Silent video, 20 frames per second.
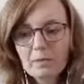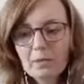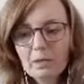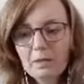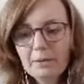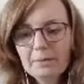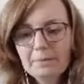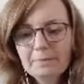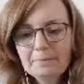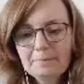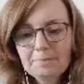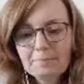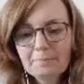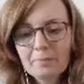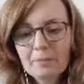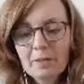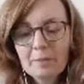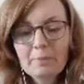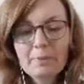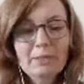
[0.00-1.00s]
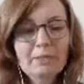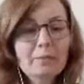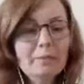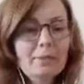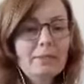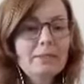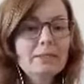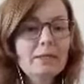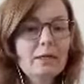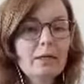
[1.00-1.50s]
Um, But in the
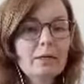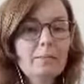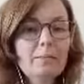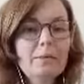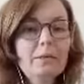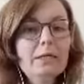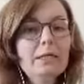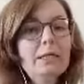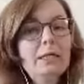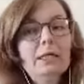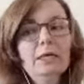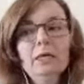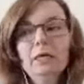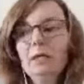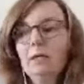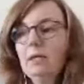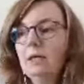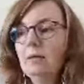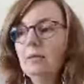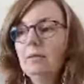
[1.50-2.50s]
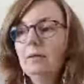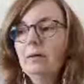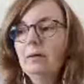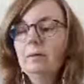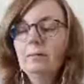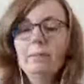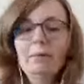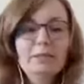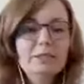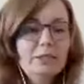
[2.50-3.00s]
meantime,
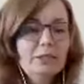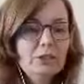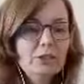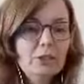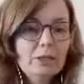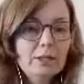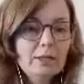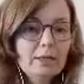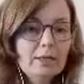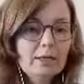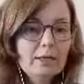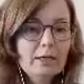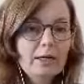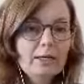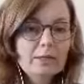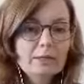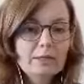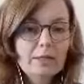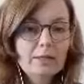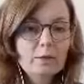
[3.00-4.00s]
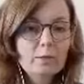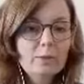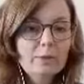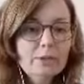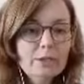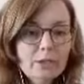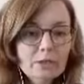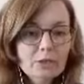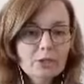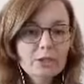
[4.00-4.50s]
my teaching, I, I, I quit
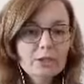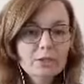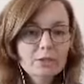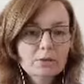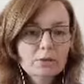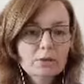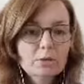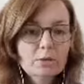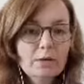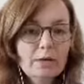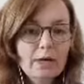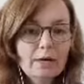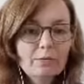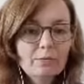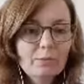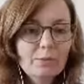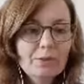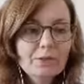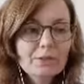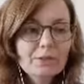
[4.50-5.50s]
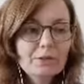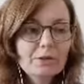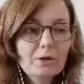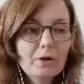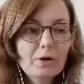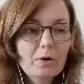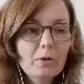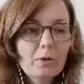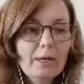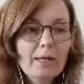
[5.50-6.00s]
teaching two and a half weeks
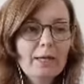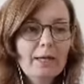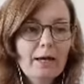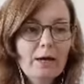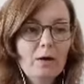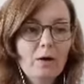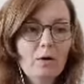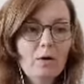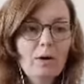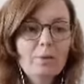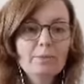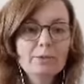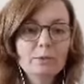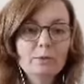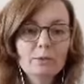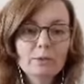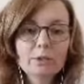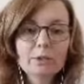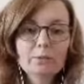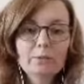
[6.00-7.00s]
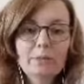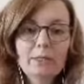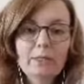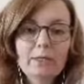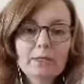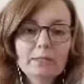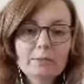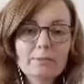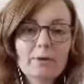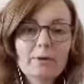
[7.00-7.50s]
ago, and now M S Wordsmith
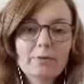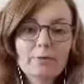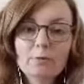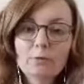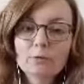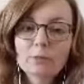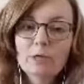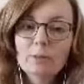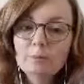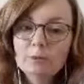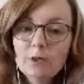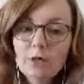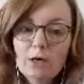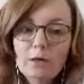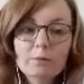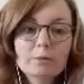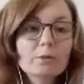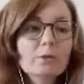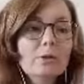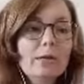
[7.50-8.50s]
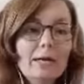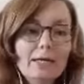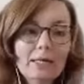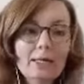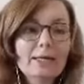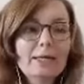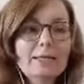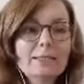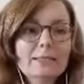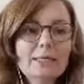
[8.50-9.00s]
is my full-time job. So
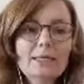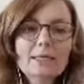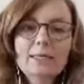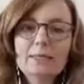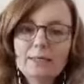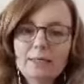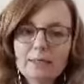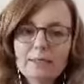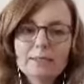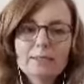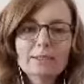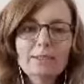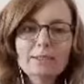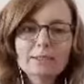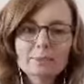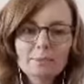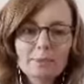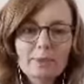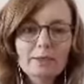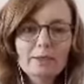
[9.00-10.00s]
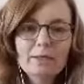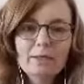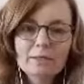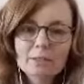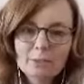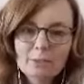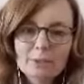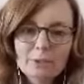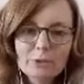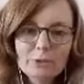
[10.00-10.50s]
like I said, like it's, it's been,
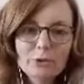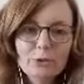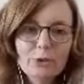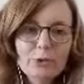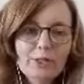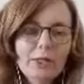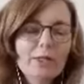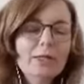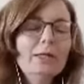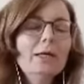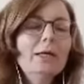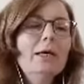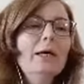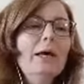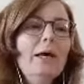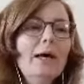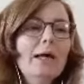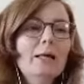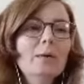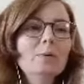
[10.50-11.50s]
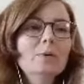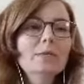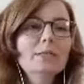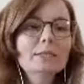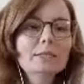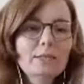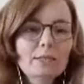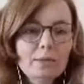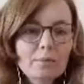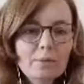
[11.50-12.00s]
it's been a journey, and I want to
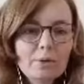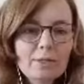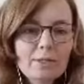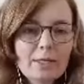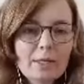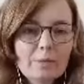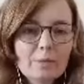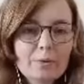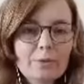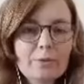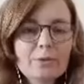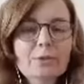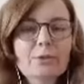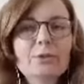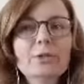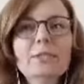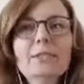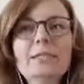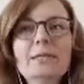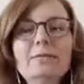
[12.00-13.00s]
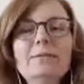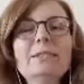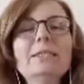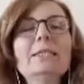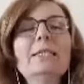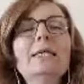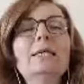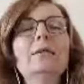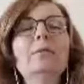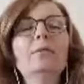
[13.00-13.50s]
celebrate that with you. So the
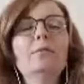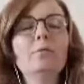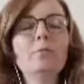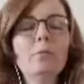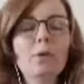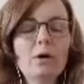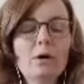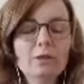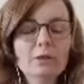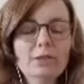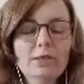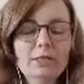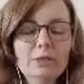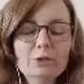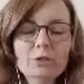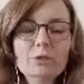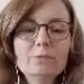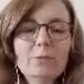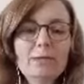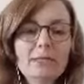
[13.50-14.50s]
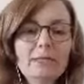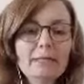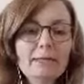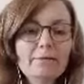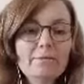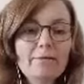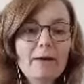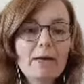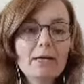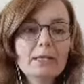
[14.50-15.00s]
seventeenth of March, and I just made the
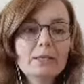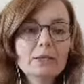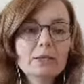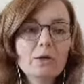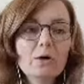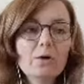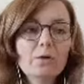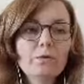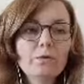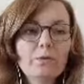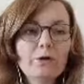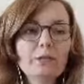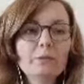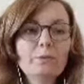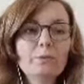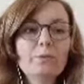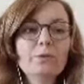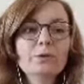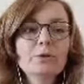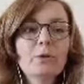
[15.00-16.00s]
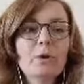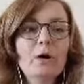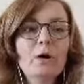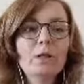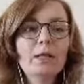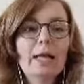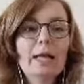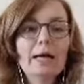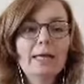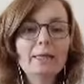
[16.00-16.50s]
event on Facebook, so
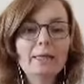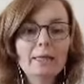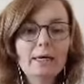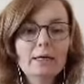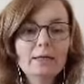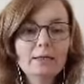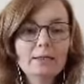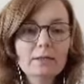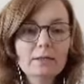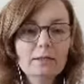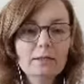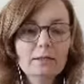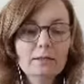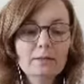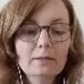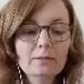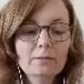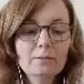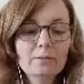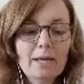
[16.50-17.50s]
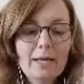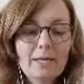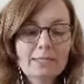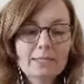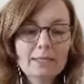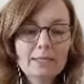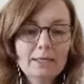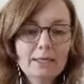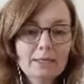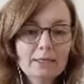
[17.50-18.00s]
I'll add that um, as
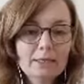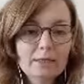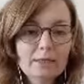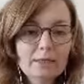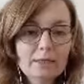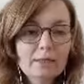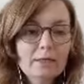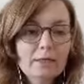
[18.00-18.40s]
a link